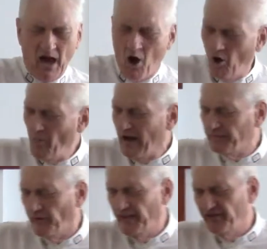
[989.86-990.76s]
all
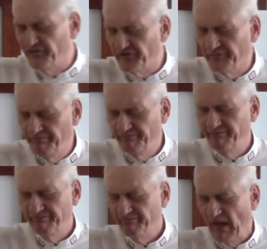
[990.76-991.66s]
my friends
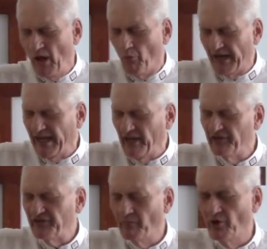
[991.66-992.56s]
were getting
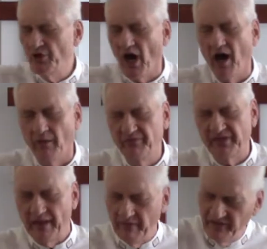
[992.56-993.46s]
summer jobs, and that